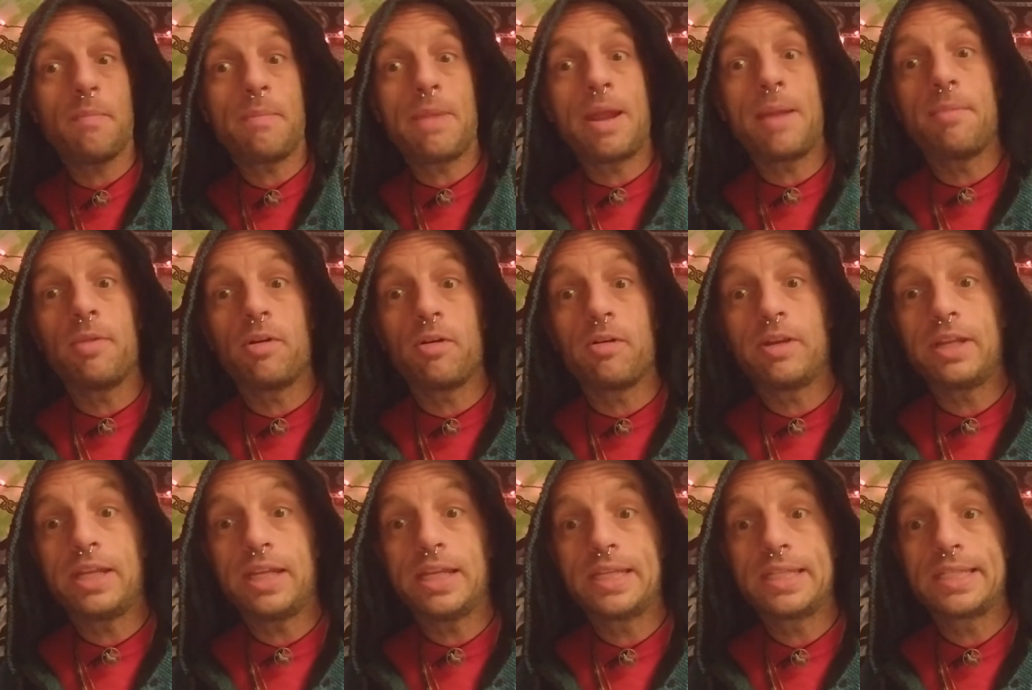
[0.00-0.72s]

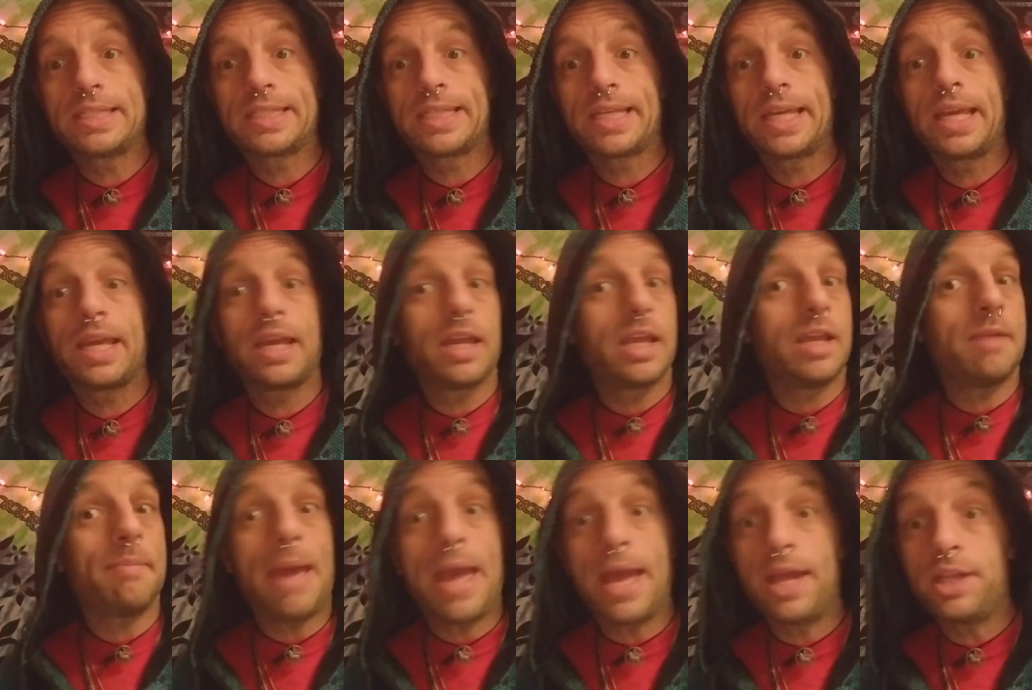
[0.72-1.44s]
memories,
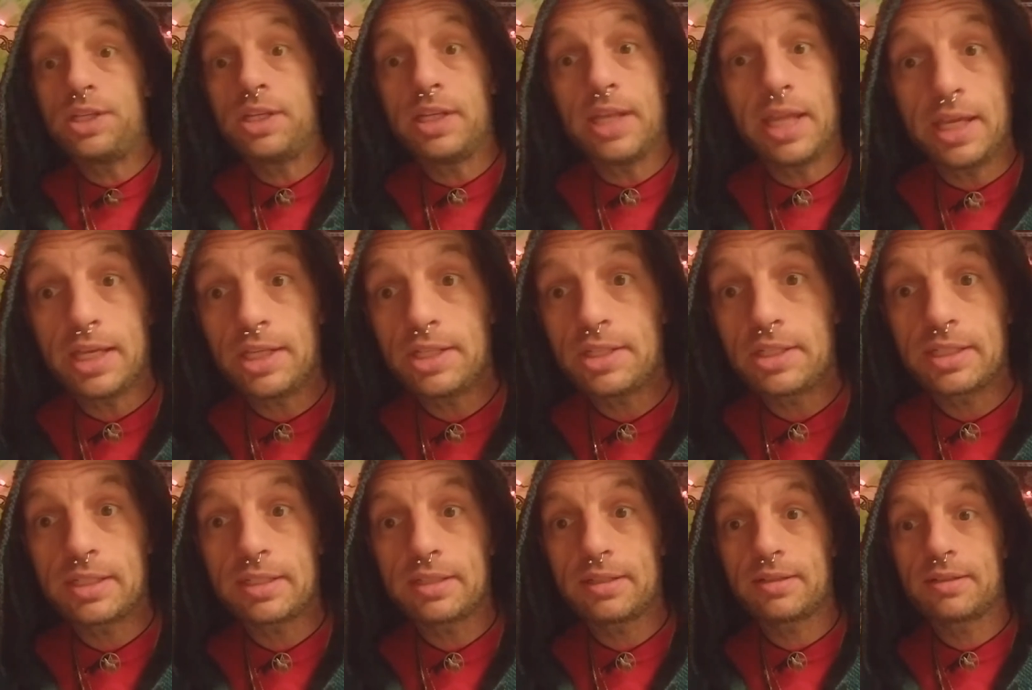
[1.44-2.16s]

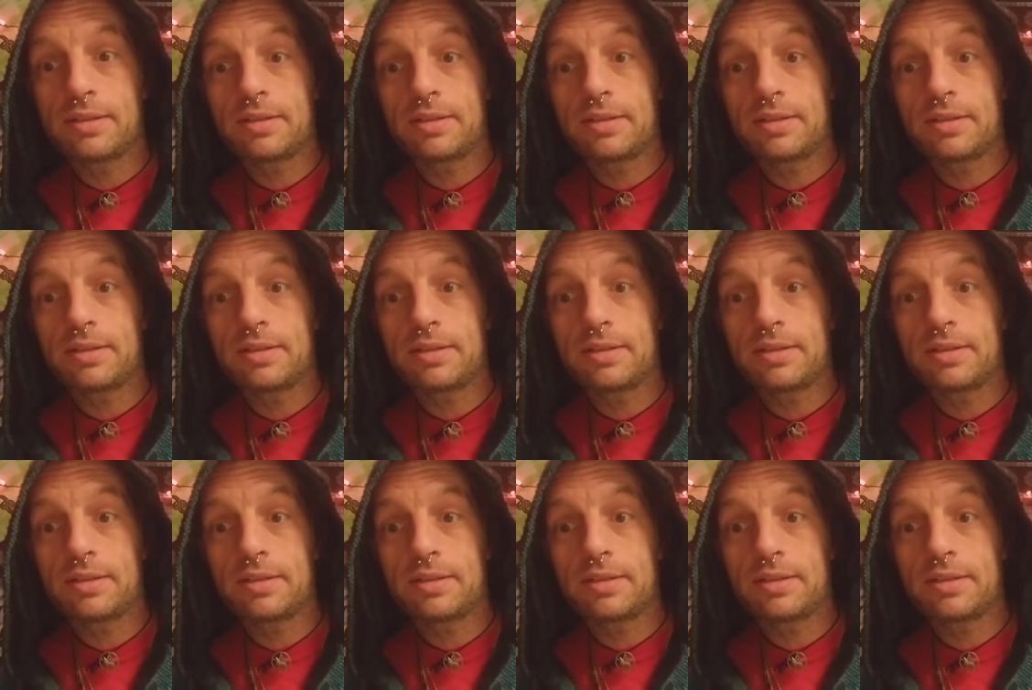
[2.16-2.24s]
imagination.